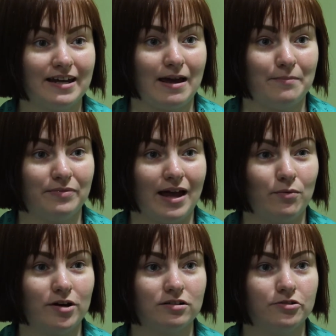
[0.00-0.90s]
I
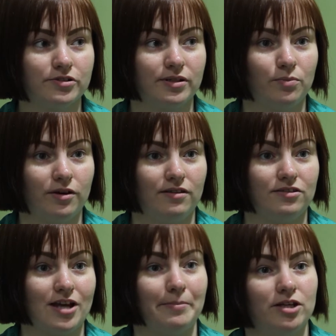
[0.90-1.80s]
work closely with
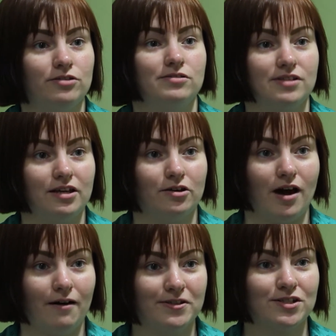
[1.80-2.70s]
Gemma, who's the
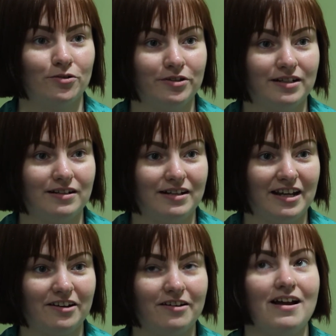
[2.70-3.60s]
office
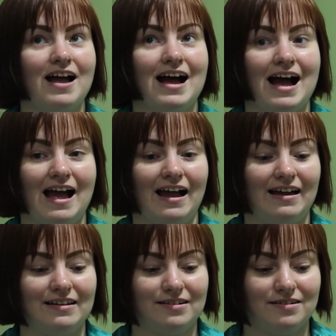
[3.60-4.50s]
coordinator,
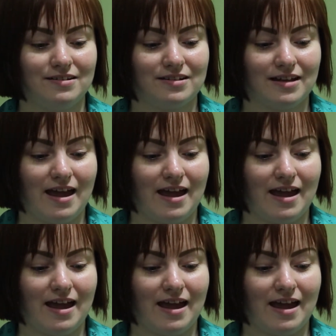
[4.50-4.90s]
and